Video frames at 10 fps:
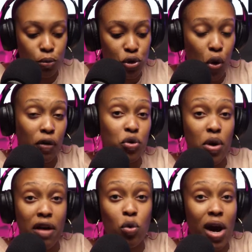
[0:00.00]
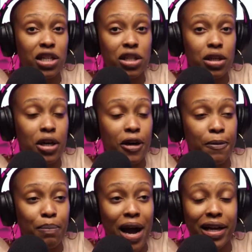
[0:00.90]
So if you ever watch the
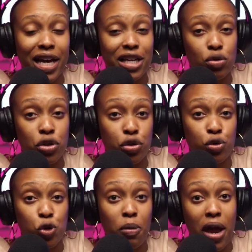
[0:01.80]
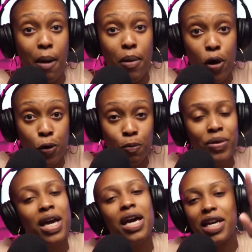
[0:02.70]
podcast on YouTube and I'm home,
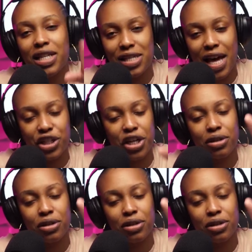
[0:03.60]
it's that chair.